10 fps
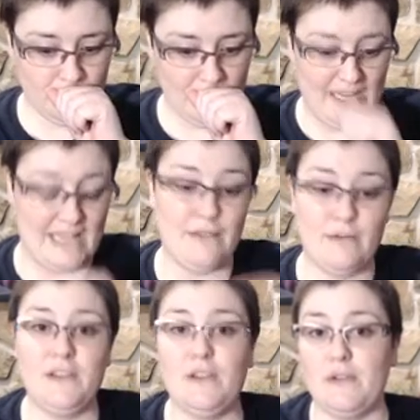And I've
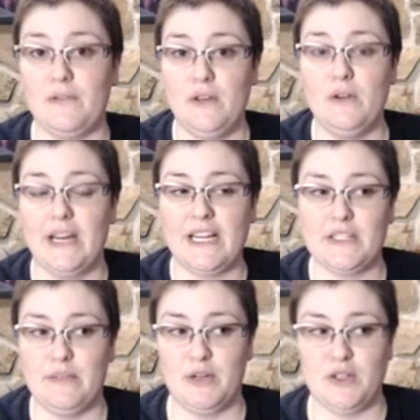read through a few. I
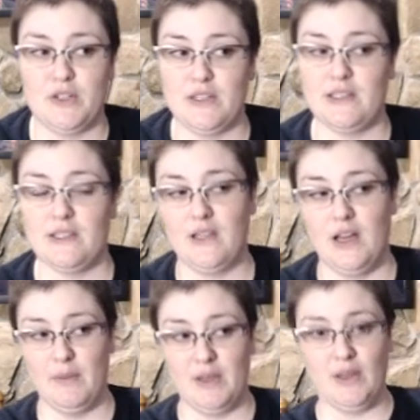actually purchased
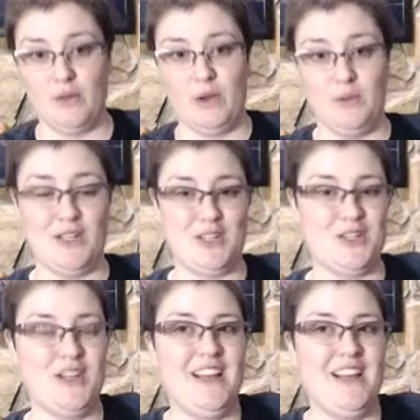another one, which